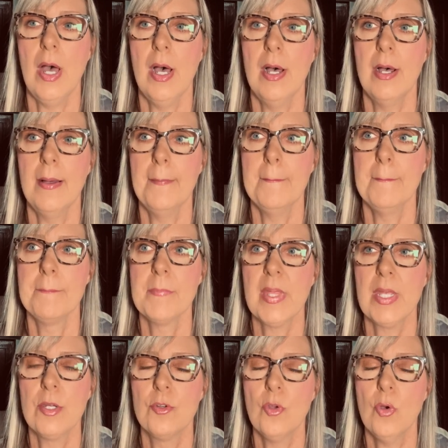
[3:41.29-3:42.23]

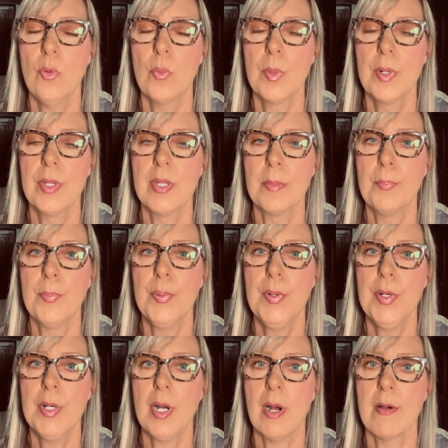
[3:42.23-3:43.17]
and don't really
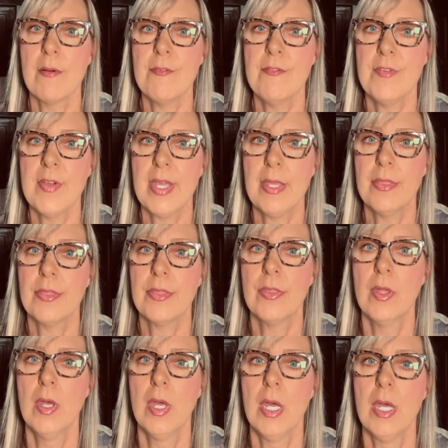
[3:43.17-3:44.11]
put our
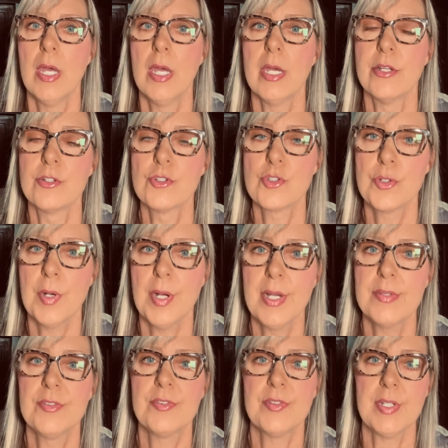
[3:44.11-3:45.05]
faith and
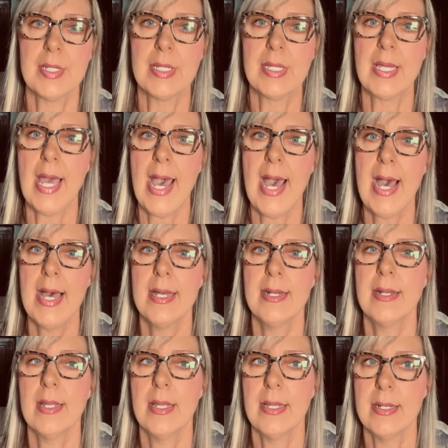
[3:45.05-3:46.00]
trust in
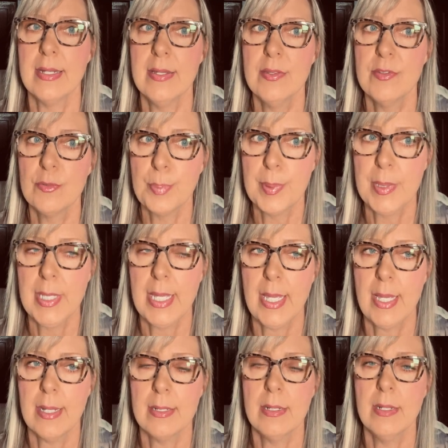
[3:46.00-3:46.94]
God and His
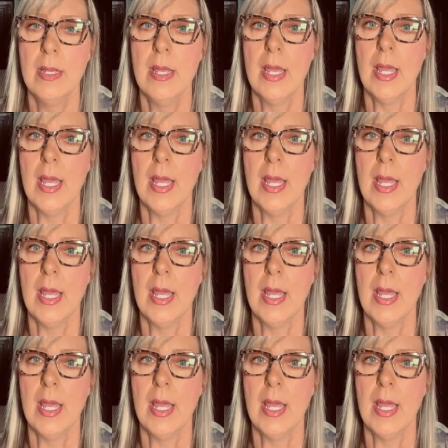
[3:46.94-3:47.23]
plan